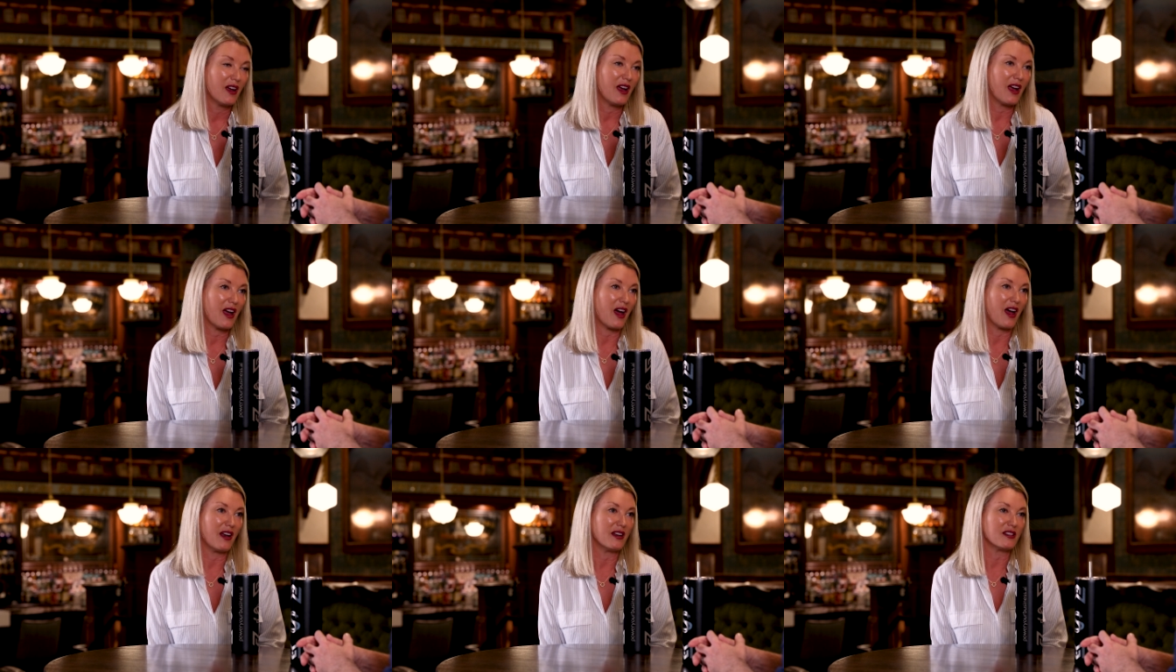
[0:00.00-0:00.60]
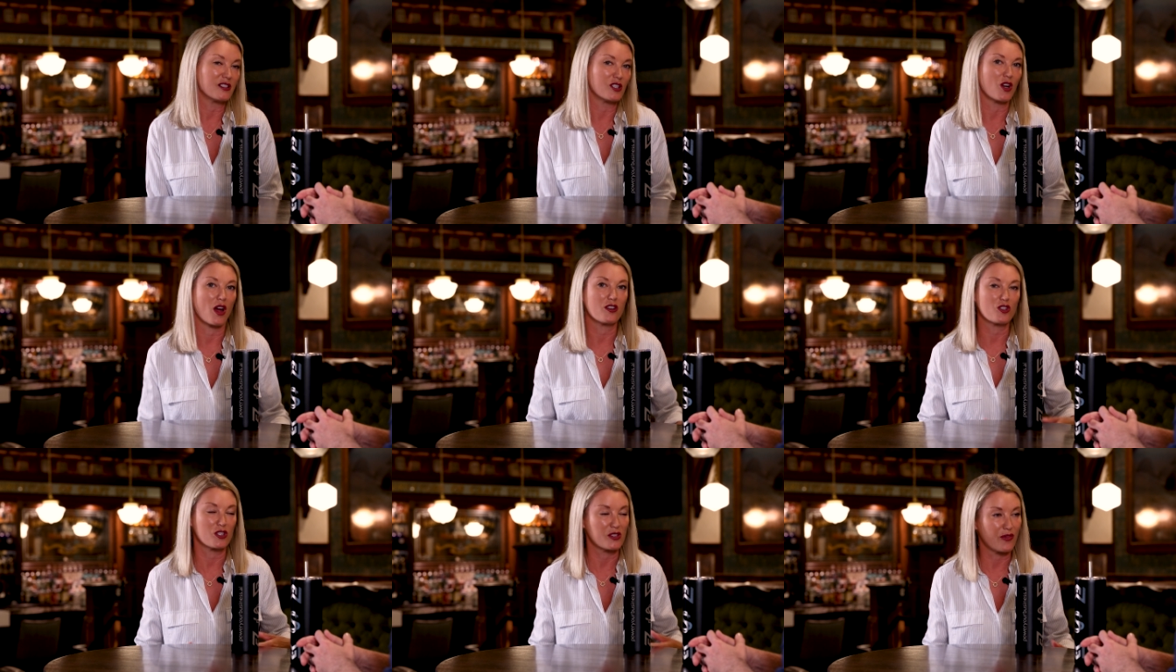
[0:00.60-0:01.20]
And it's
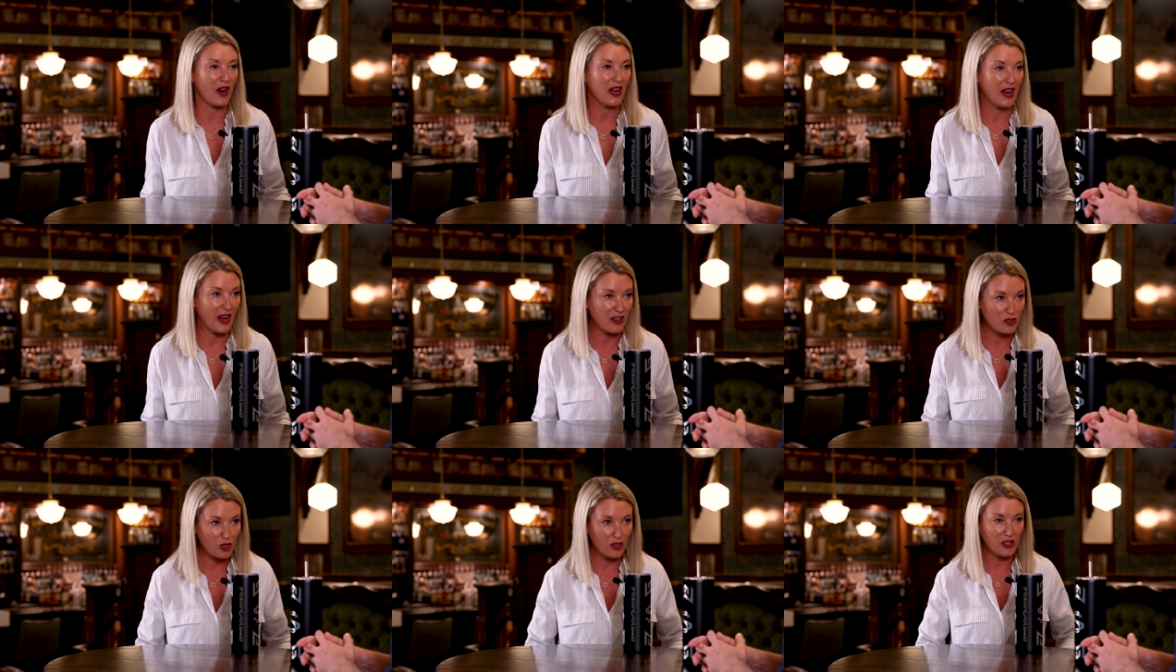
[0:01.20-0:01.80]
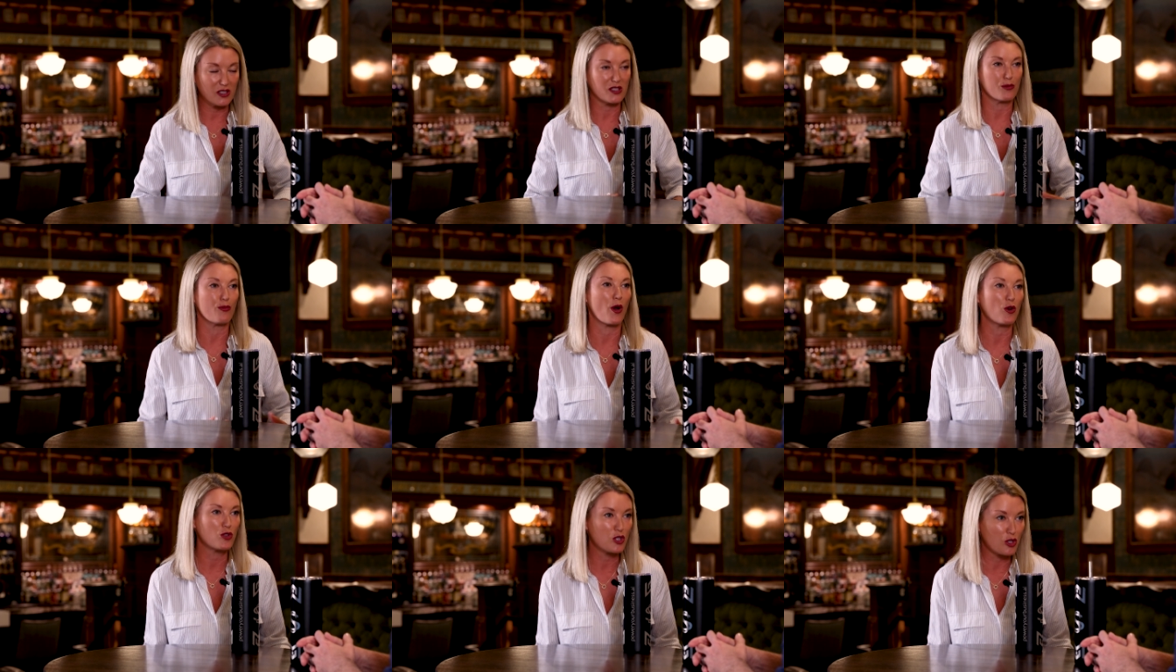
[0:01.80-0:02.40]
not just financial, it's
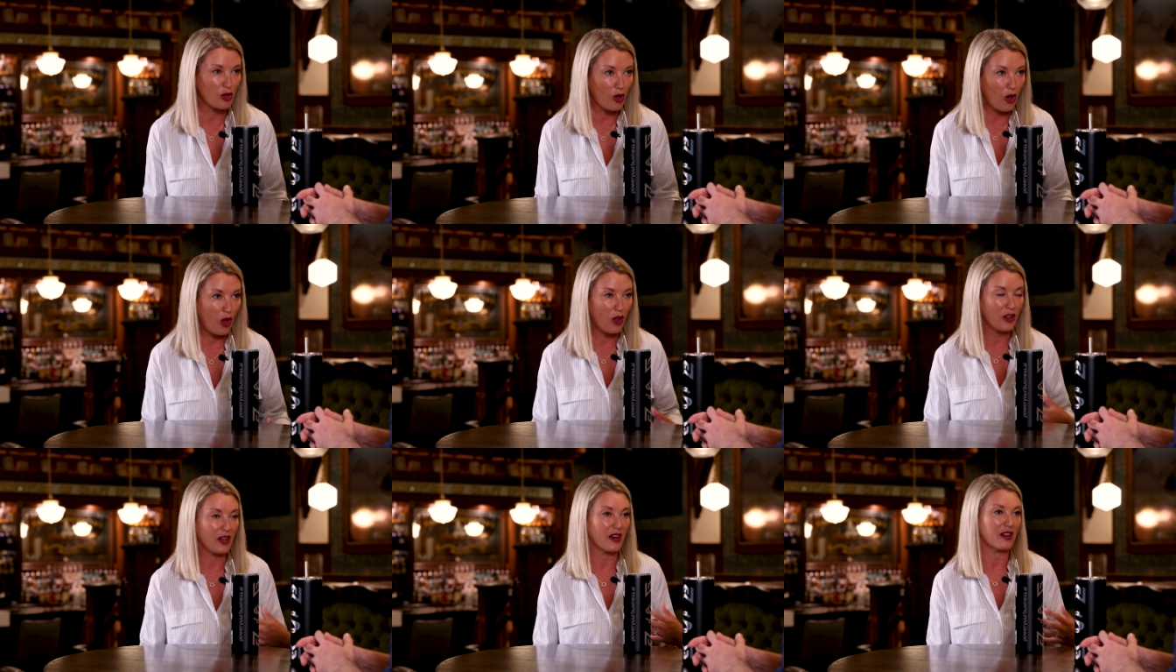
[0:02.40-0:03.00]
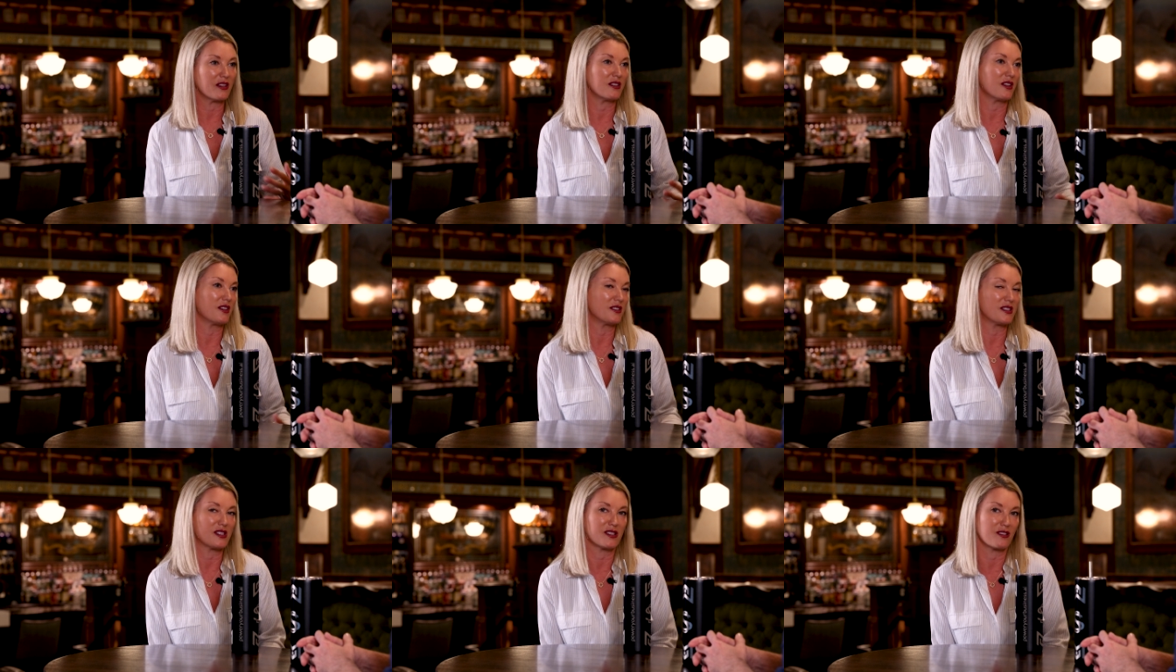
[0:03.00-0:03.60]
emotional, and
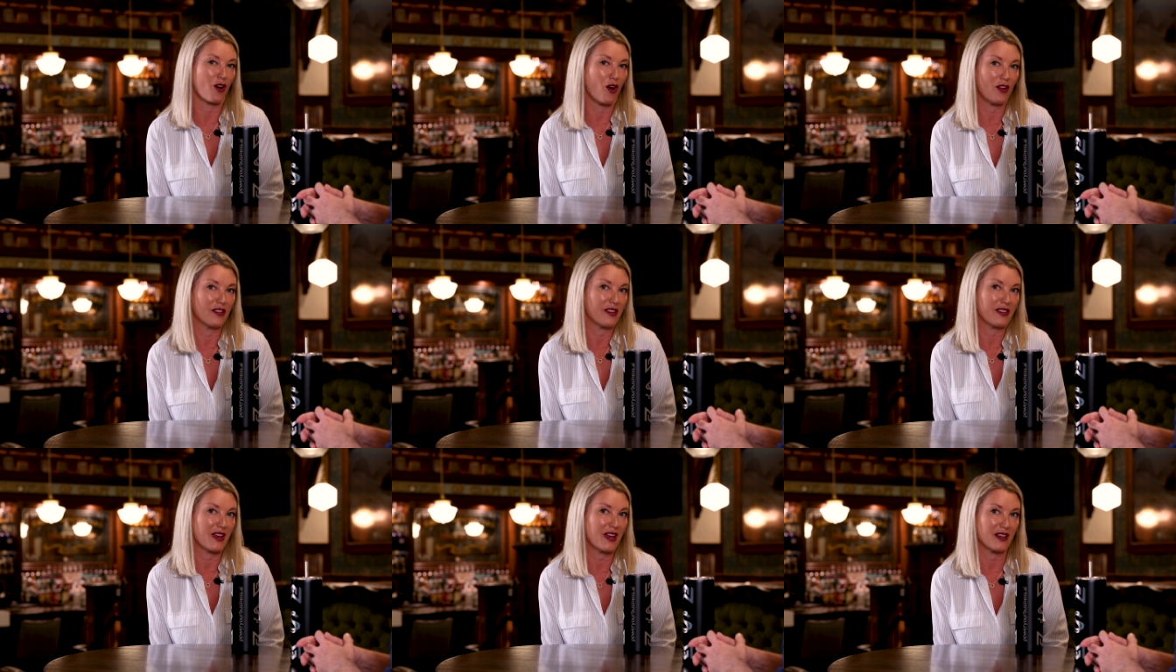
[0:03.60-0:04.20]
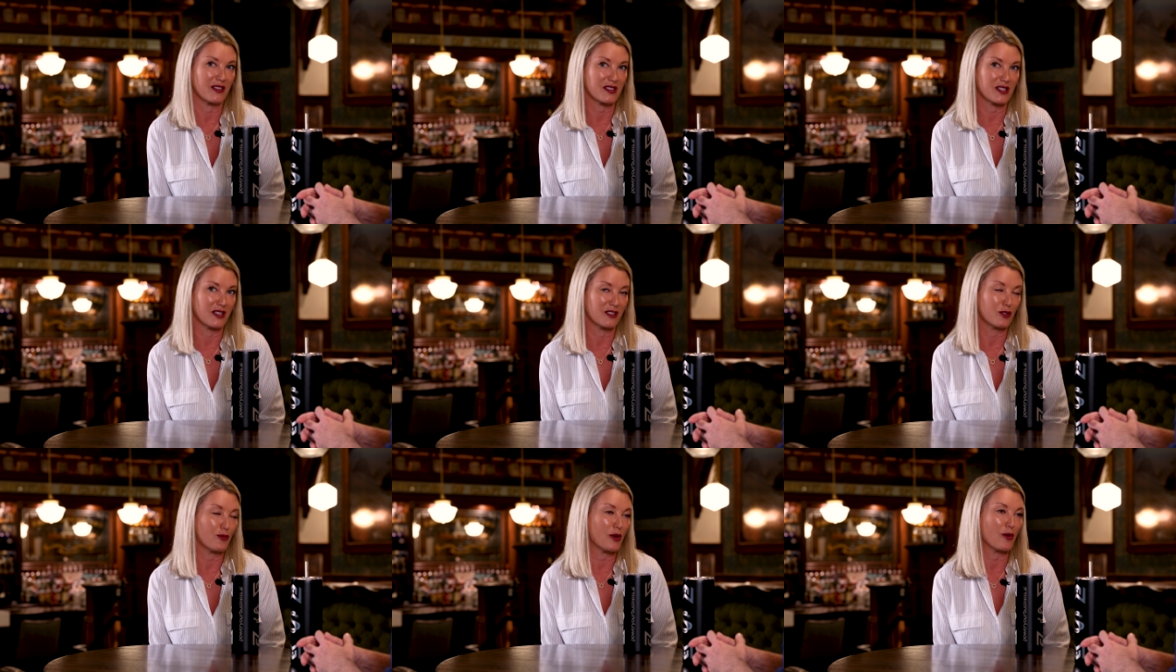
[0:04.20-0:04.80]
it's all the things.
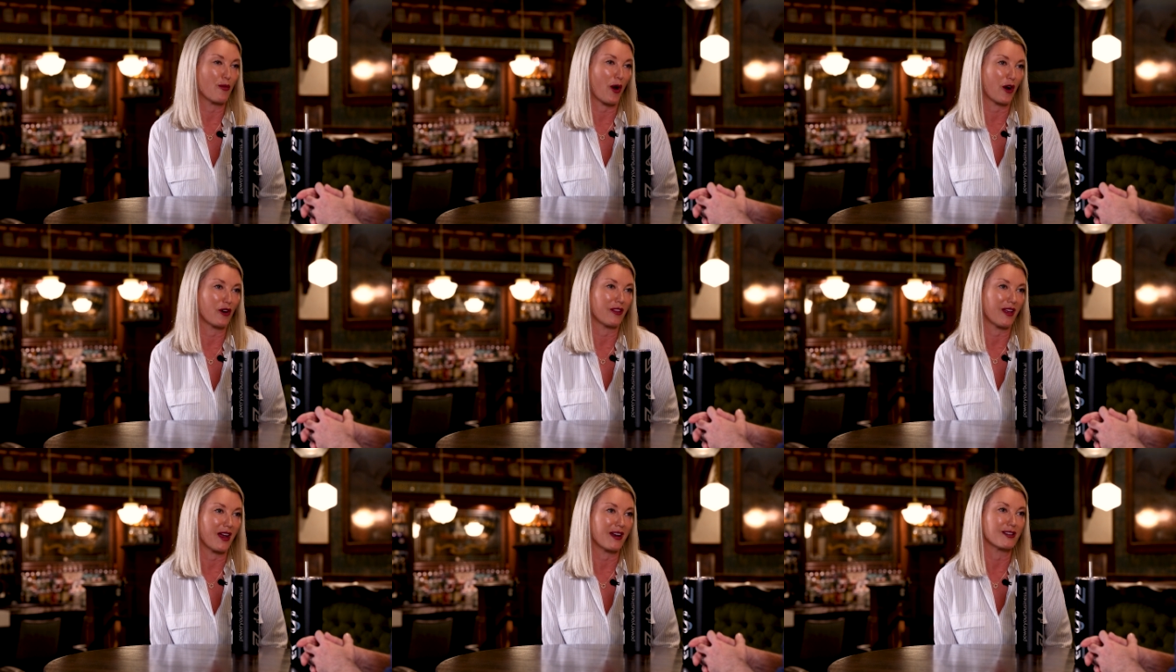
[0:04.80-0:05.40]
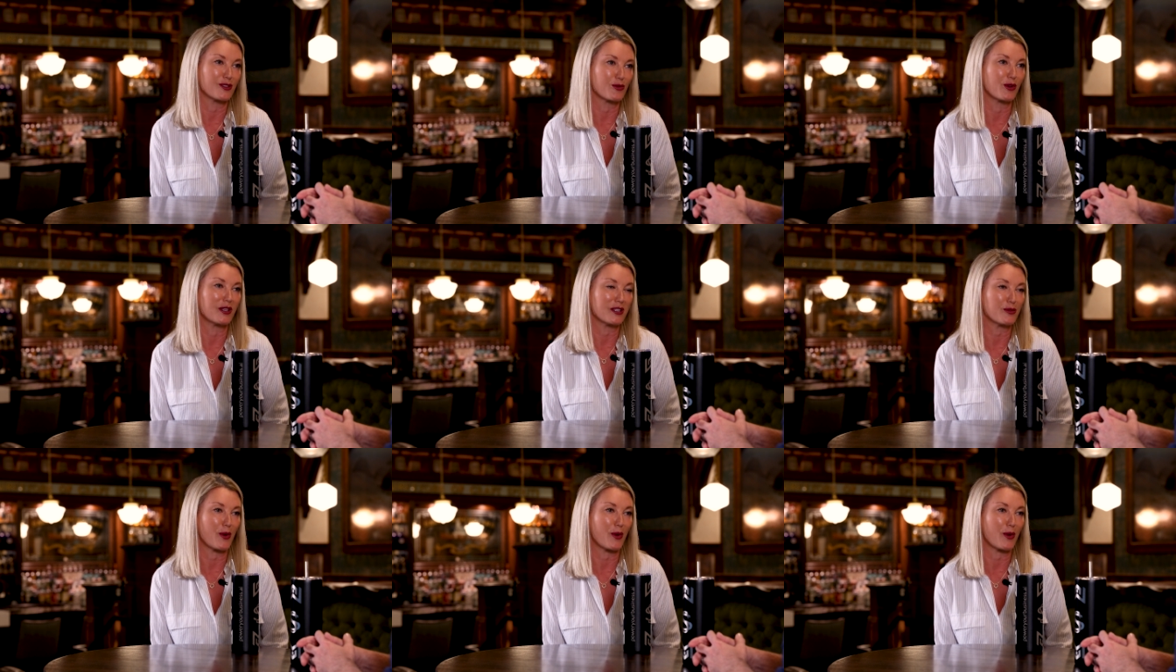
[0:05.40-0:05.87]
And to be a part of that is really